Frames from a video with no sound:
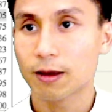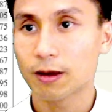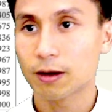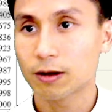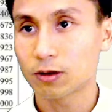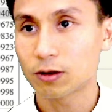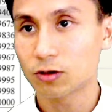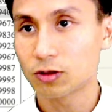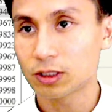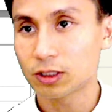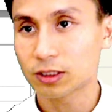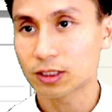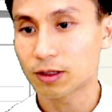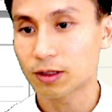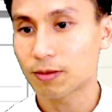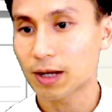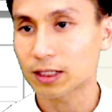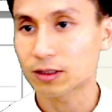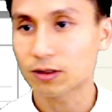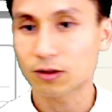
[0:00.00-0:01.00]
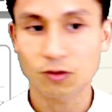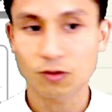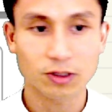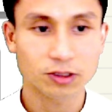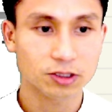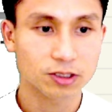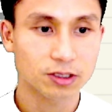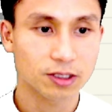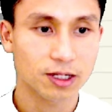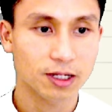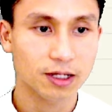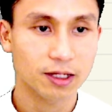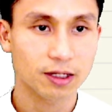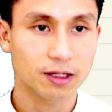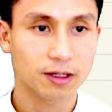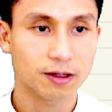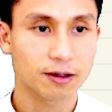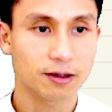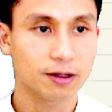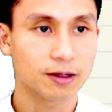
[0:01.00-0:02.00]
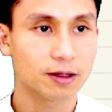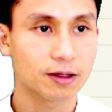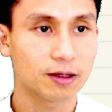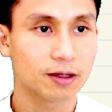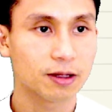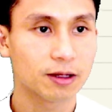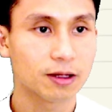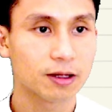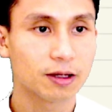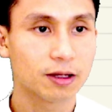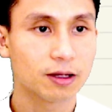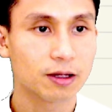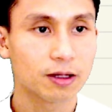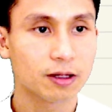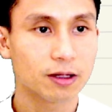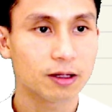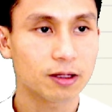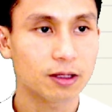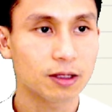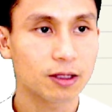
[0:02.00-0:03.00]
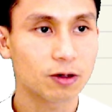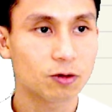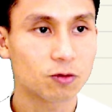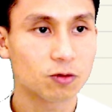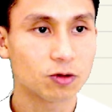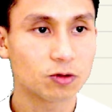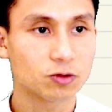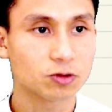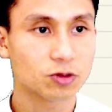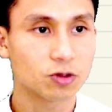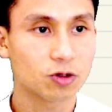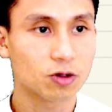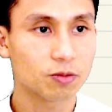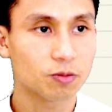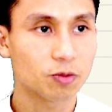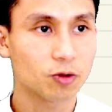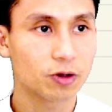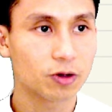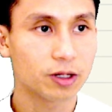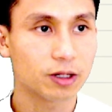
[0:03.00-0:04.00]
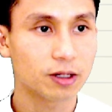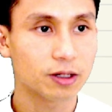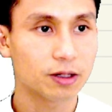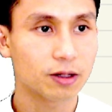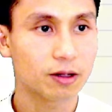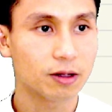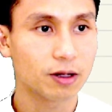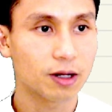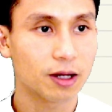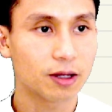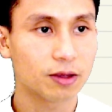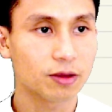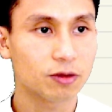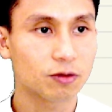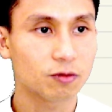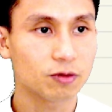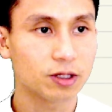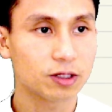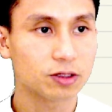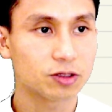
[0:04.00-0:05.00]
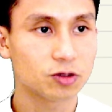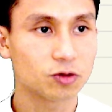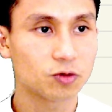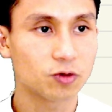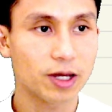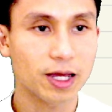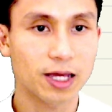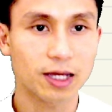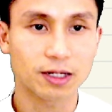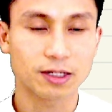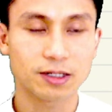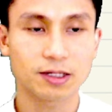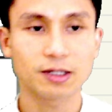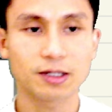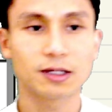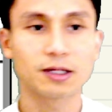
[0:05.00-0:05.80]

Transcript: So let's get back to the question there. Equals 0.9328.